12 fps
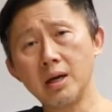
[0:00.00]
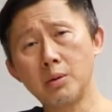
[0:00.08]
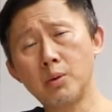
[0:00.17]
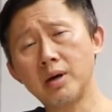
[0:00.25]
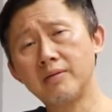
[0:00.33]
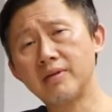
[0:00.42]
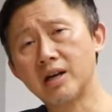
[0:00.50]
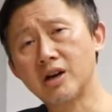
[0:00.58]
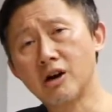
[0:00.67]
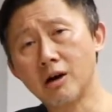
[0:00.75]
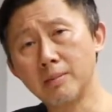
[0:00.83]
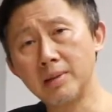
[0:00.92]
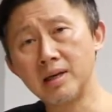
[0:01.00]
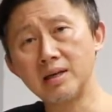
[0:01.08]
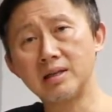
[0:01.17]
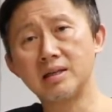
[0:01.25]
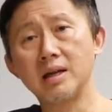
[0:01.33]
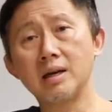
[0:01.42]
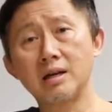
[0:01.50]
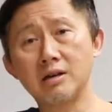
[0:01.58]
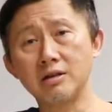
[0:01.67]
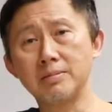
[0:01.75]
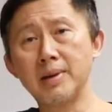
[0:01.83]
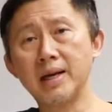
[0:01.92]
one of the commonest
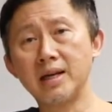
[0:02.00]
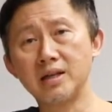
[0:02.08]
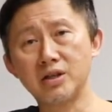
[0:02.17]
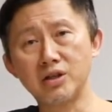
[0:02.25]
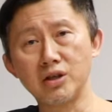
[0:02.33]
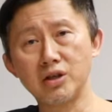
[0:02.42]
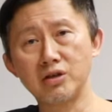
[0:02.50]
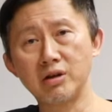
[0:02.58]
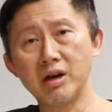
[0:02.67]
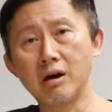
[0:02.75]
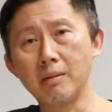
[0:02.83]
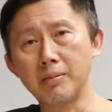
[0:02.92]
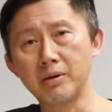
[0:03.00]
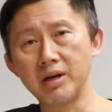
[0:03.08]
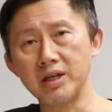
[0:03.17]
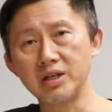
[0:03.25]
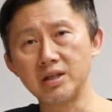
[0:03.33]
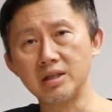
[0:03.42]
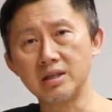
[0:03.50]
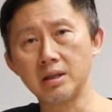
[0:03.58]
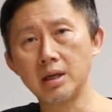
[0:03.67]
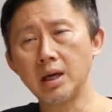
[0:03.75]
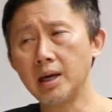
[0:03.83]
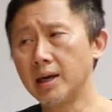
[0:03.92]
cosmetic surgery operations.